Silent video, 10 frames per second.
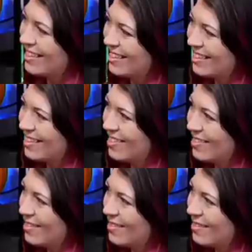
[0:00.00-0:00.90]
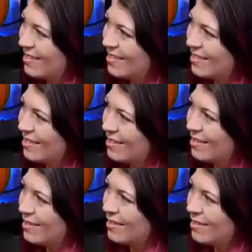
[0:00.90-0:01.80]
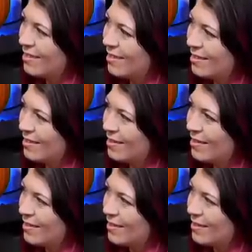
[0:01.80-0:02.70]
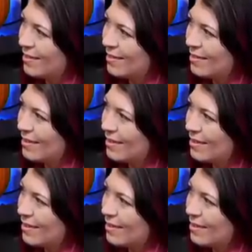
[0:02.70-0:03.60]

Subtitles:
No words are spoken by the person on screen.